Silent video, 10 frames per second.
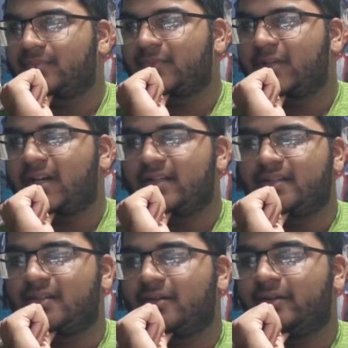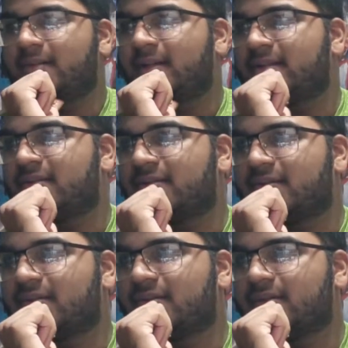actually, you know,
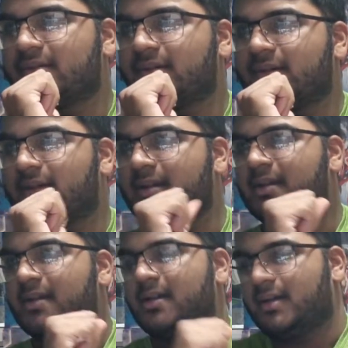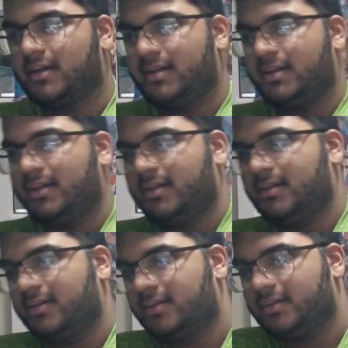that's okay. Uh,
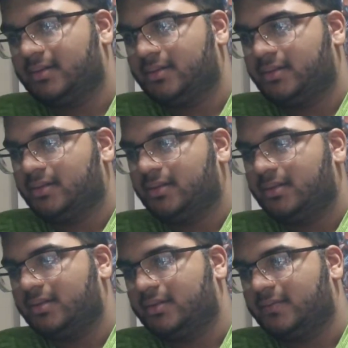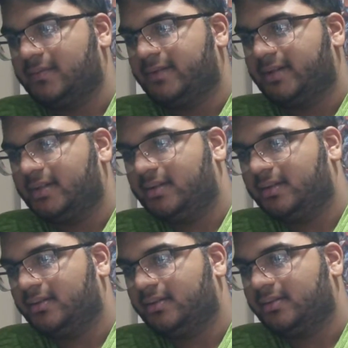
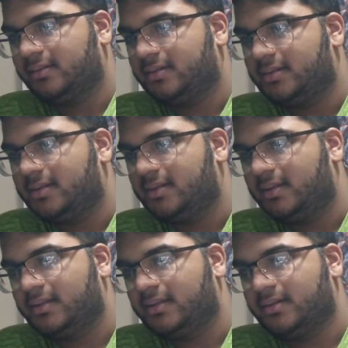Chauvet de